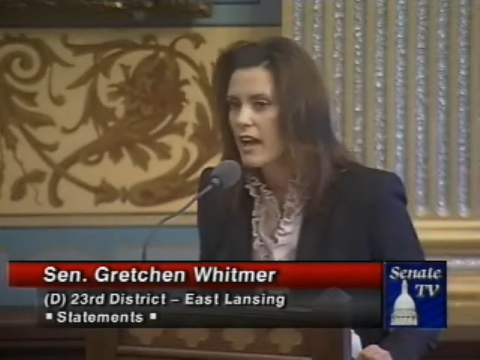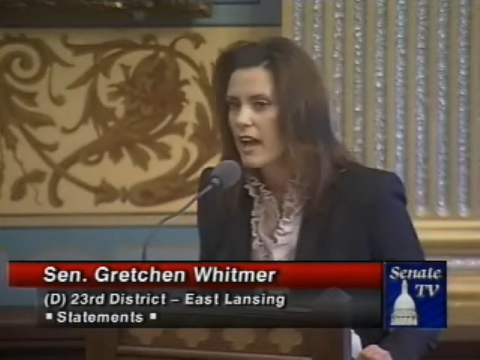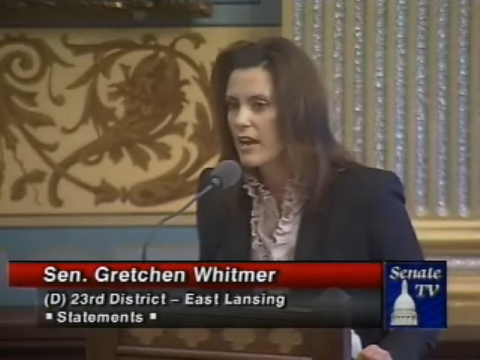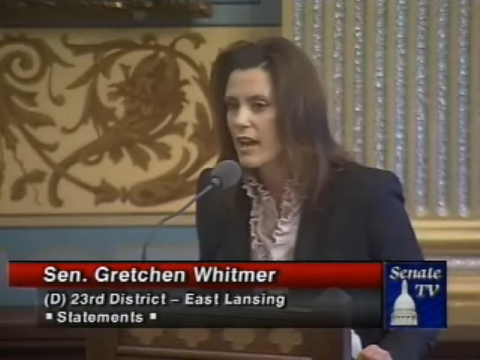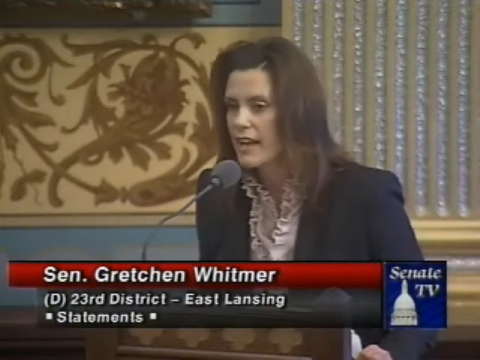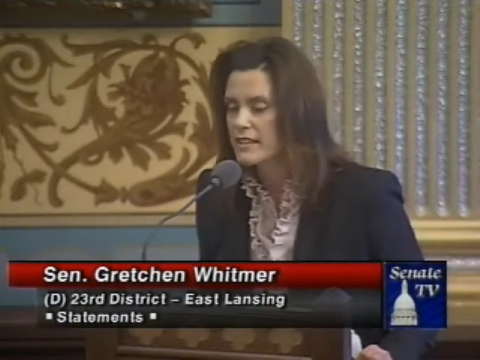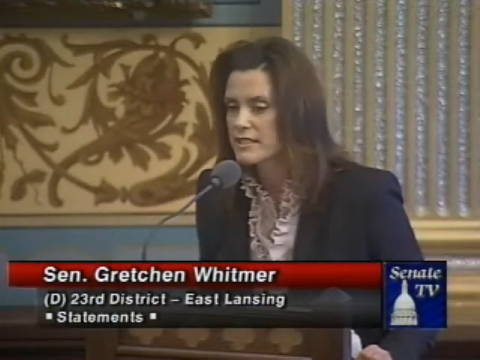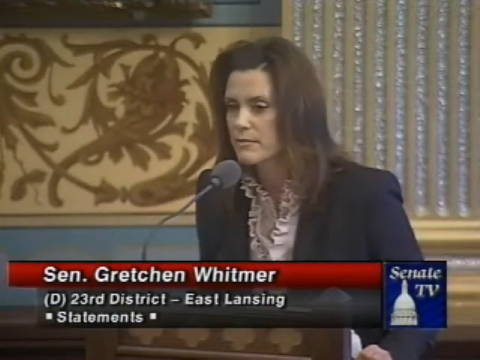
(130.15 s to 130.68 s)
I
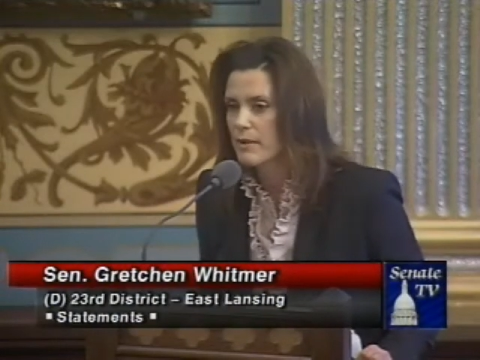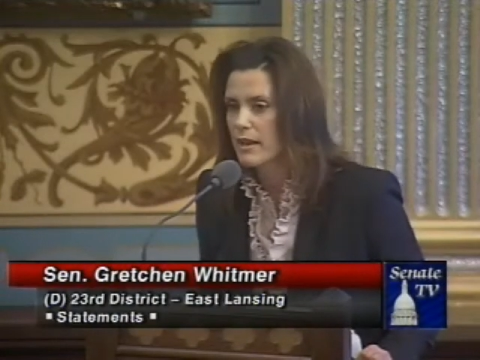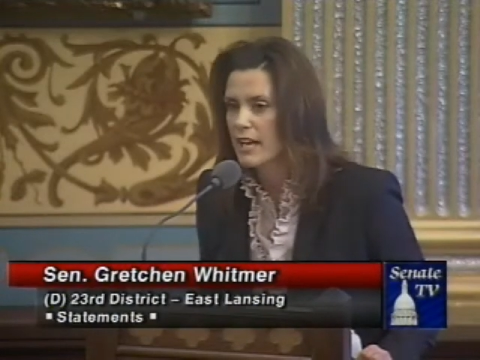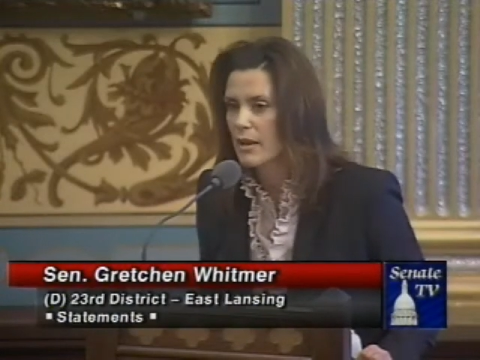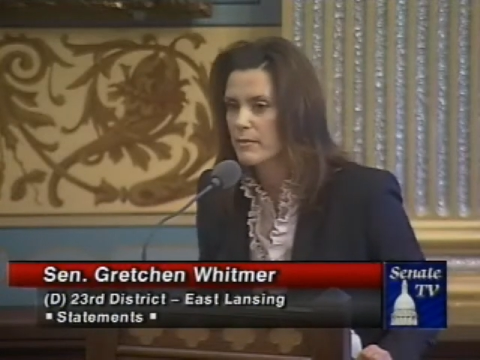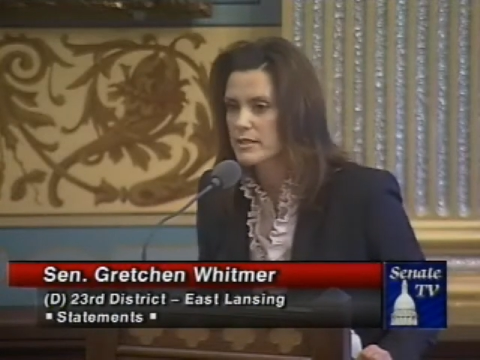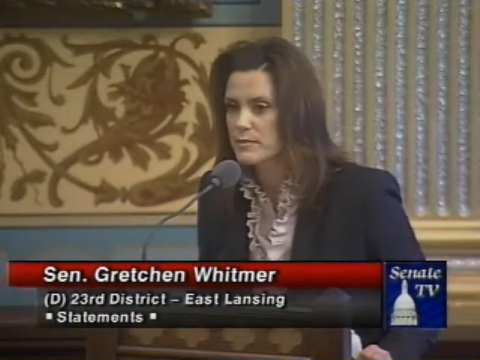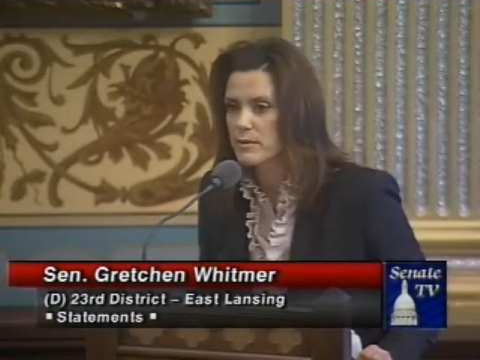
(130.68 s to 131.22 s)
ask that my
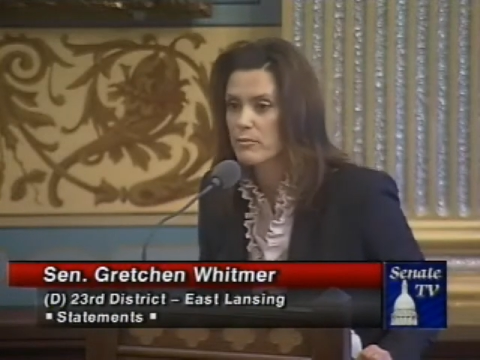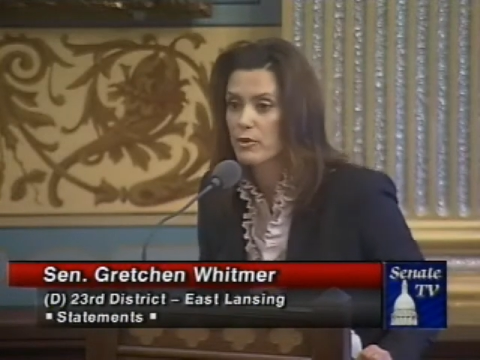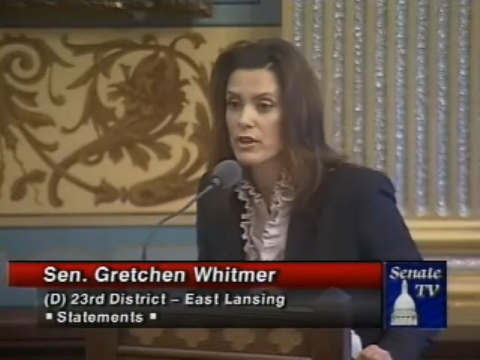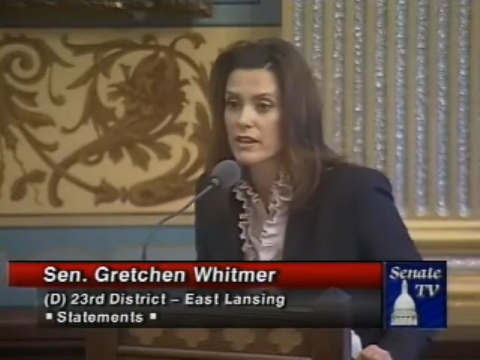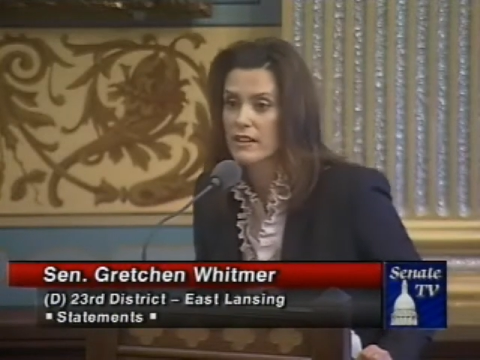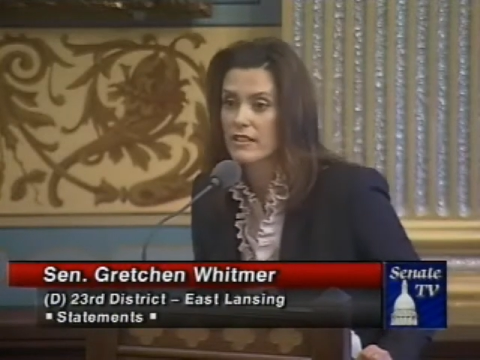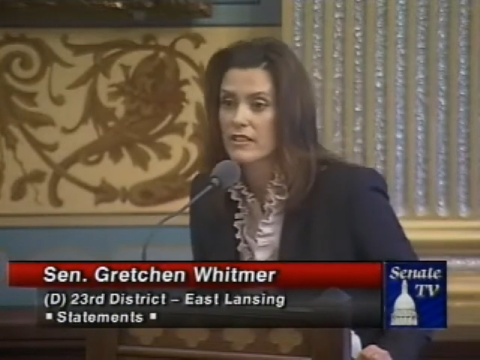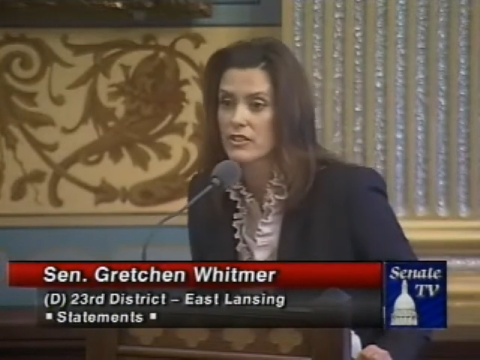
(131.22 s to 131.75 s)
comments be
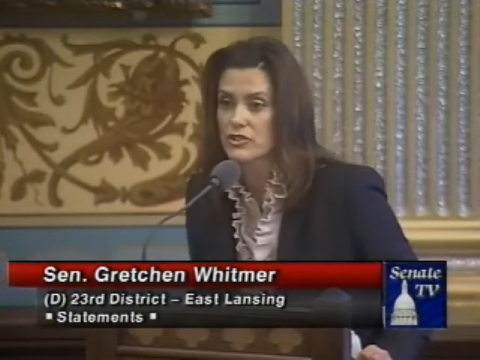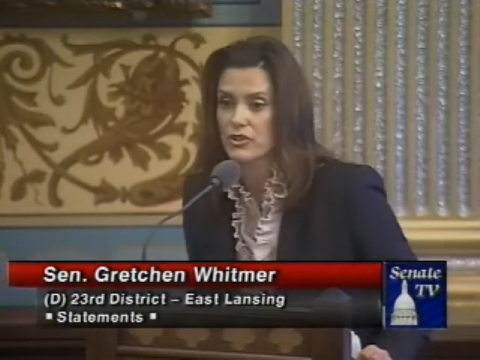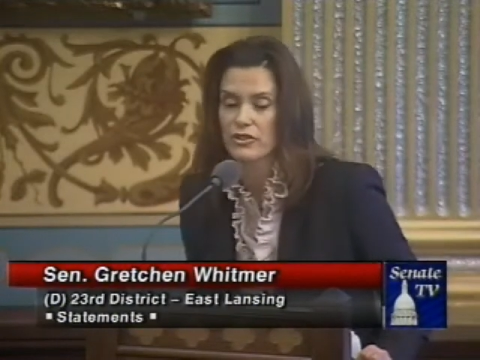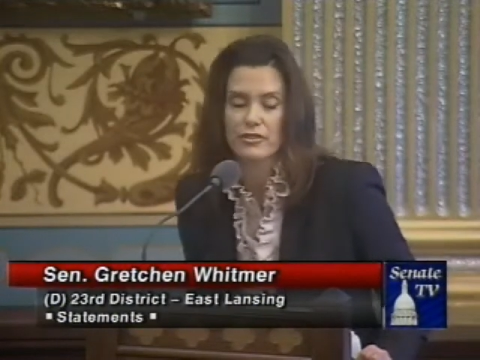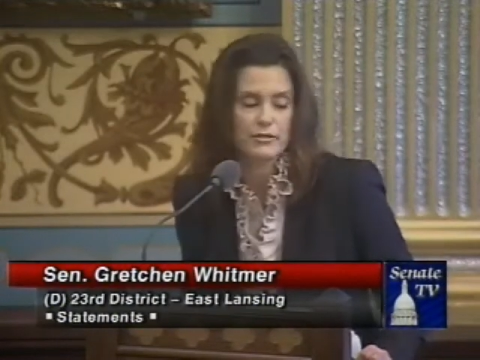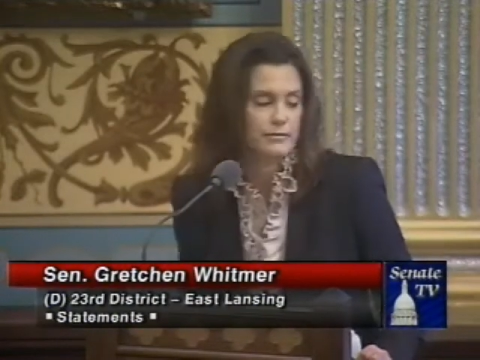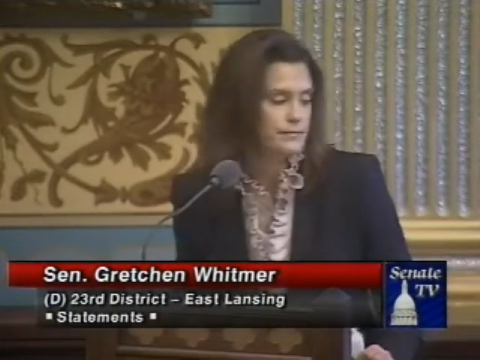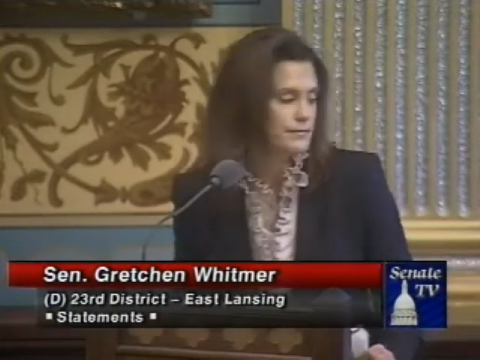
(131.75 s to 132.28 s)
printed in the journal.